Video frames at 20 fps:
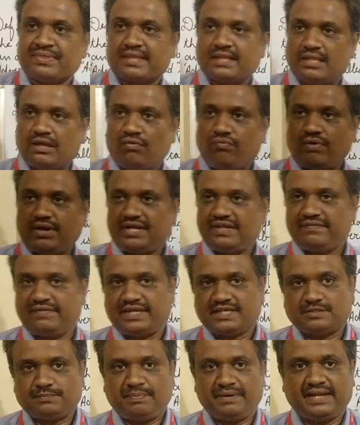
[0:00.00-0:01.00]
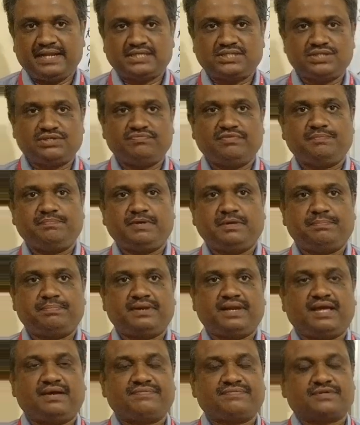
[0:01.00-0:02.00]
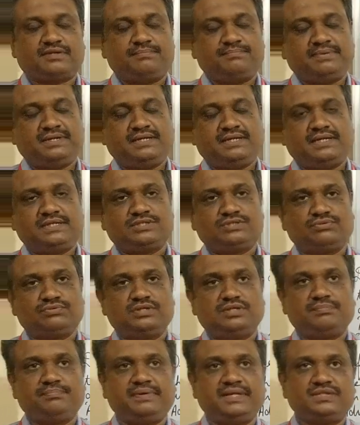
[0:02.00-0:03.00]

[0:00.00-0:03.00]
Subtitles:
Now whatever explanation we people have completed student,